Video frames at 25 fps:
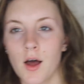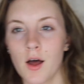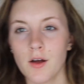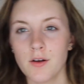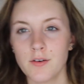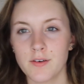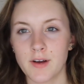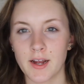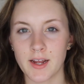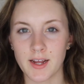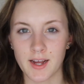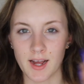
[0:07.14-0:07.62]

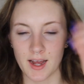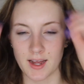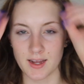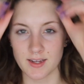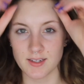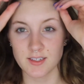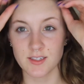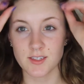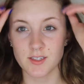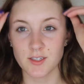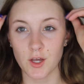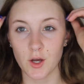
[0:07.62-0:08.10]
Alright
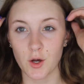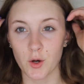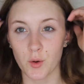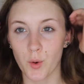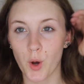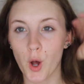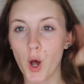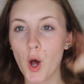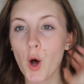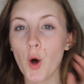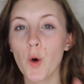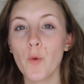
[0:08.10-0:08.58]
guys, so
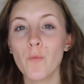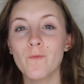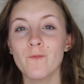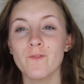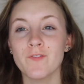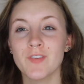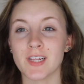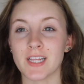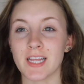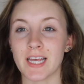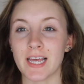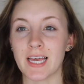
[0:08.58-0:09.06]

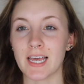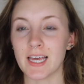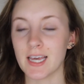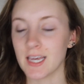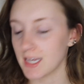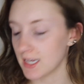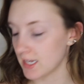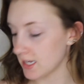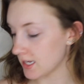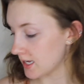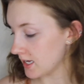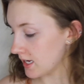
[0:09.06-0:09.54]

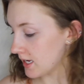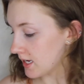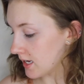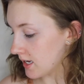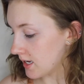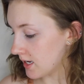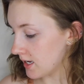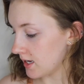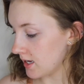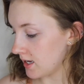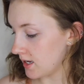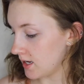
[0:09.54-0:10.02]
hopefully
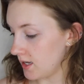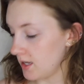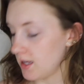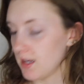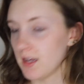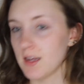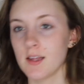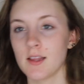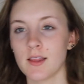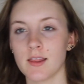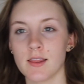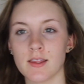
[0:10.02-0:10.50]

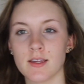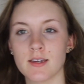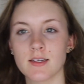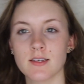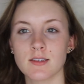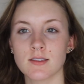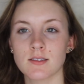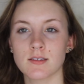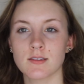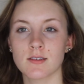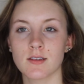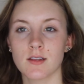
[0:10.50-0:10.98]

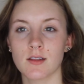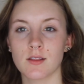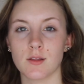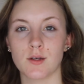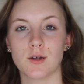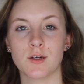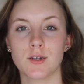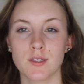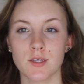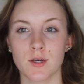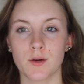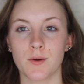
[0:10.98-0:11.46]
this
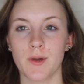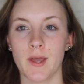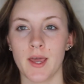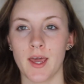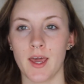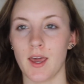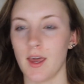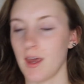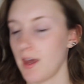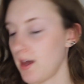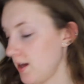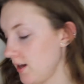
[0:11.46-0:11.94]
looks
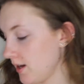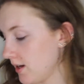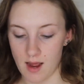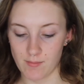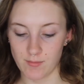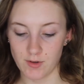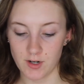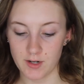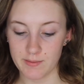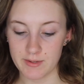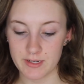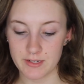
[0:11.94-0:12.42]
okay. I'm
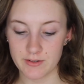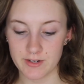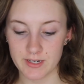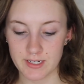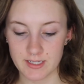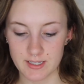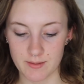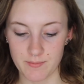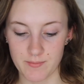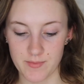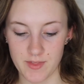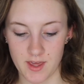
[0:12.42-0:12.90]
going to be doing
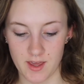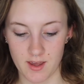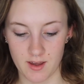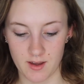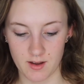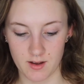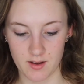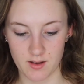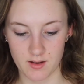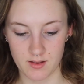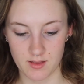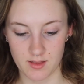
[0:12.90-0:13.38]

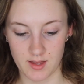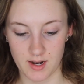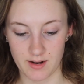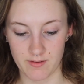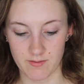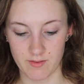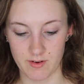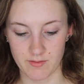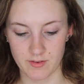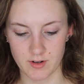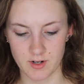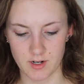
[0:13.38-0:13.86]
something that
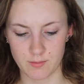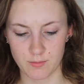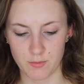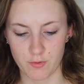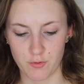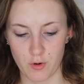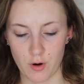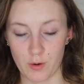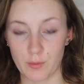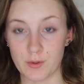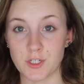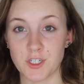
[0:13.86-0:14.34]
I've never done
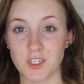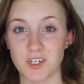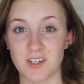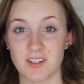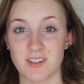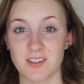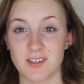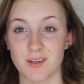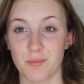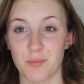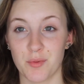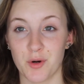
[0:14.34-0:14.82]
before, which
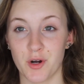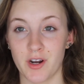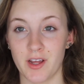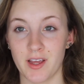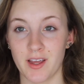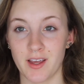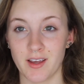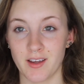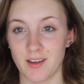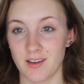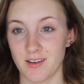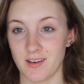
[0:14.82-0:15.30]
is
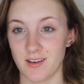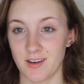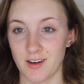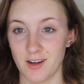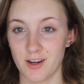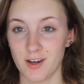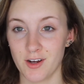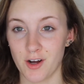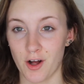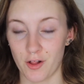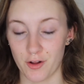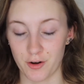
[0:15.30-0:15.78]
putting in
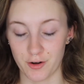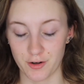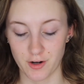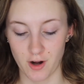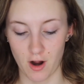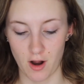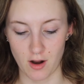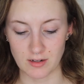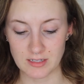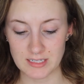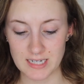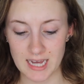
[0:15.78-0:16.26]
colored
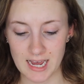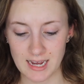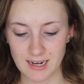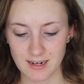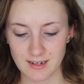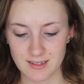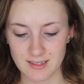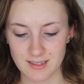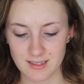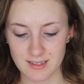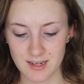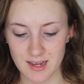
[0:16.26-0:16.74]

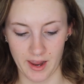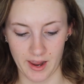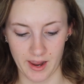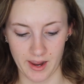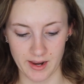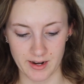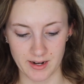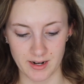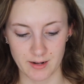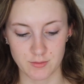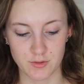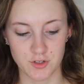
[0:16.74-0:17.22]
contacts,
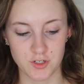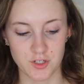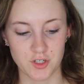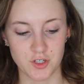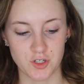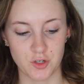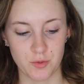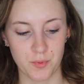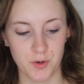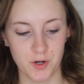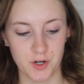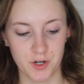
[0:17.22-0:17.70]
and I'm just
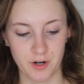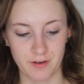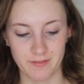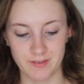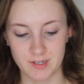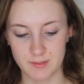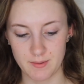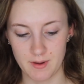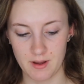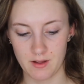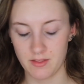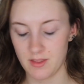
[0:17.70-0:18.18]
super
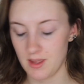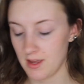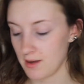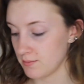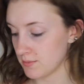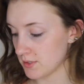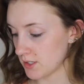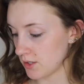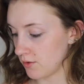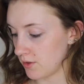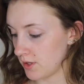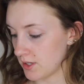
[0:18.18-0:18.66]
nervous about
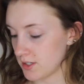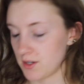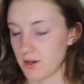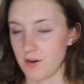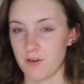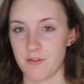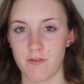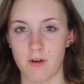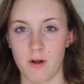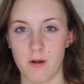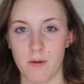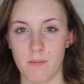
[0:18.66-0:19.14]
them. So these
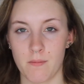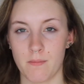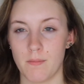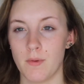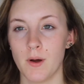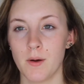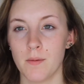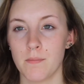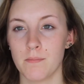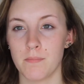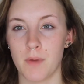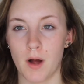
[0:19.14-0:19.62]
are from
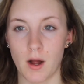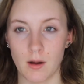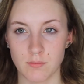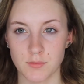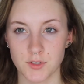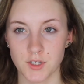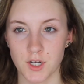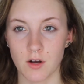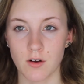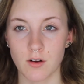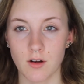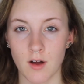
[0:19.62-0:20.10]

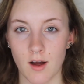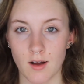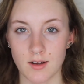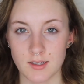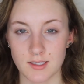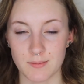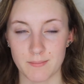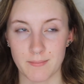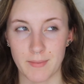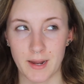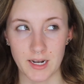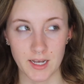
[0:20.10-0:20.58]
Bombshell
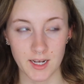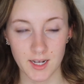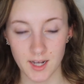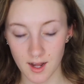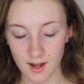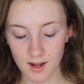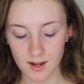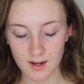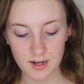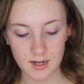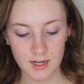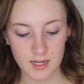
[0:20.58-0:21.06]

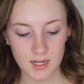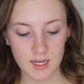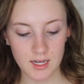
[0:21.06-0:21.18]
Cosmetica,